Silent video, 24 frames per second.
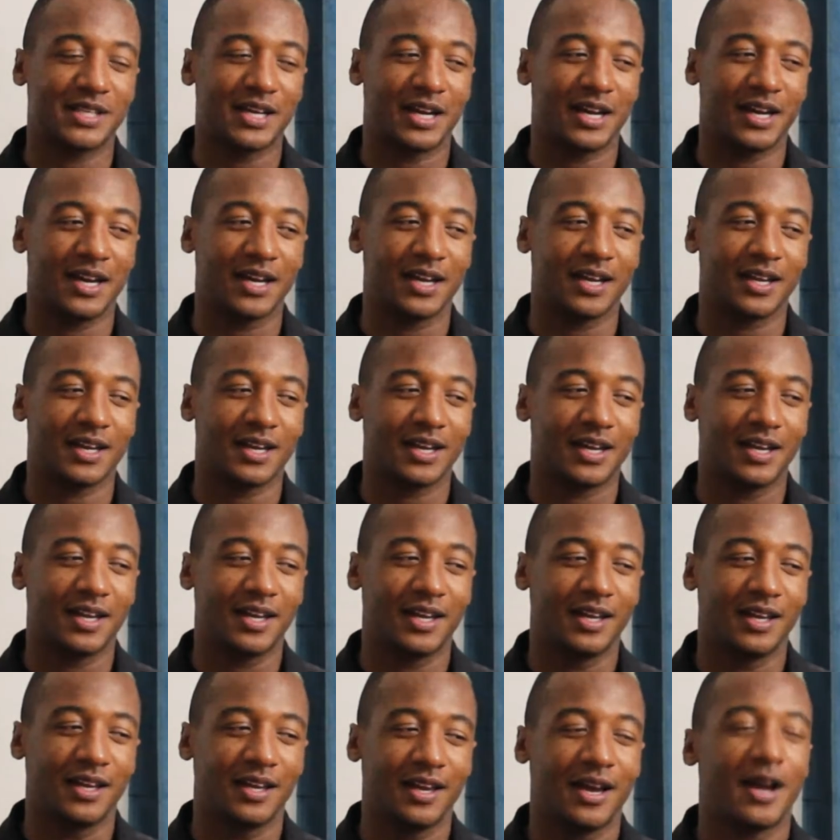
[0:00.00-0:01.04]
like,
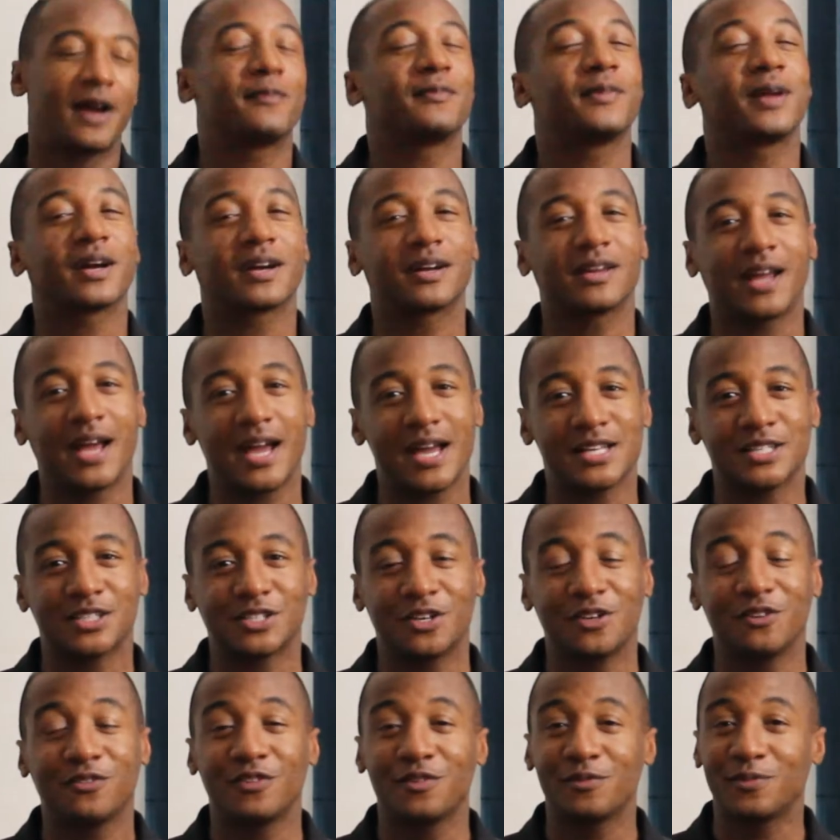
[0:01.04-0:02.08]
I'm not gonna ask
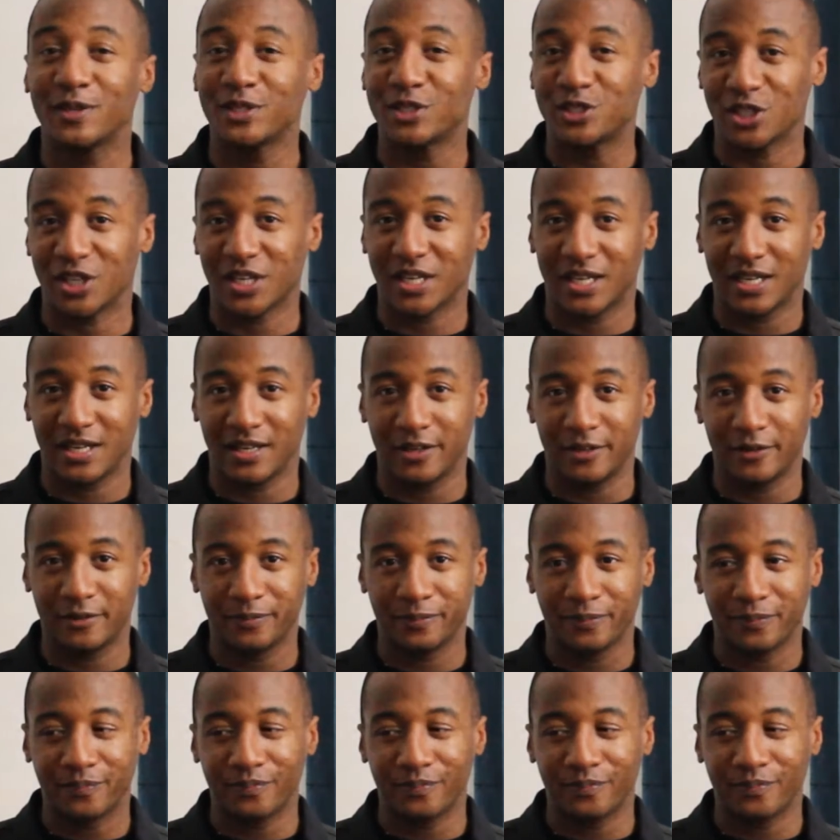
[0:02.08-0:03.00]
you if you've been drinking,